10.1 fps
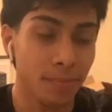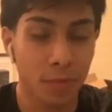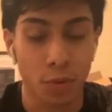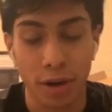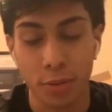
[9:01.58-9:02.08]

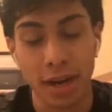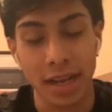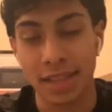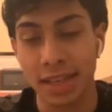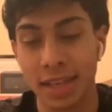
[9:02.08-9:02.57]
what
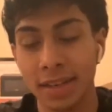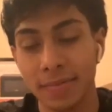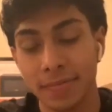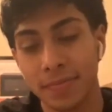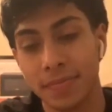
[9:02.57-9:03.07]
I did,
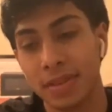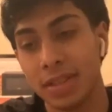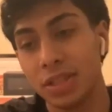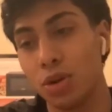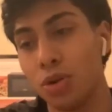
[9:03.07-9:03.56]

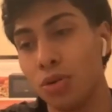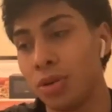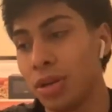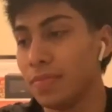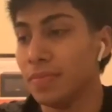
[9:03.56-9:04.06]
so
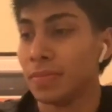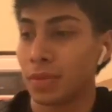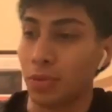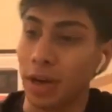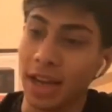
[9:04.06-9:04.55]

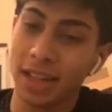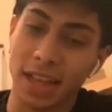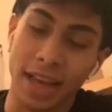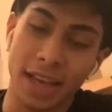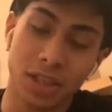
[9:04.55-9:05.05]
when I
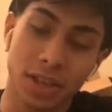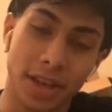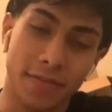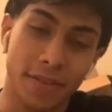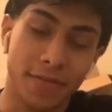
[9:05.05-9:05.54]
the age of
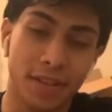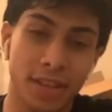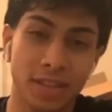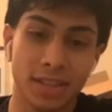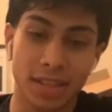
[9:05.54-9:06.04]

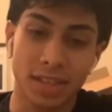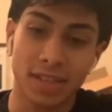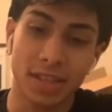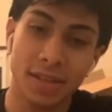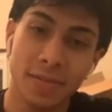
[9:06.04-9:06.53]
15,
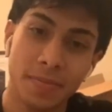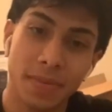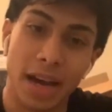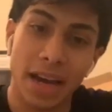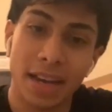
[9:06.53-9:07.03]
16,
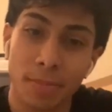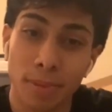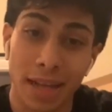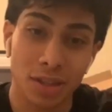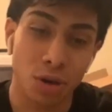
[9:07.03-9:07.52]
I hit a
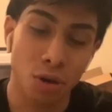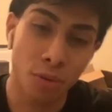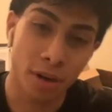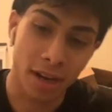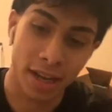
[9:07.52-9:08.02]
plateau where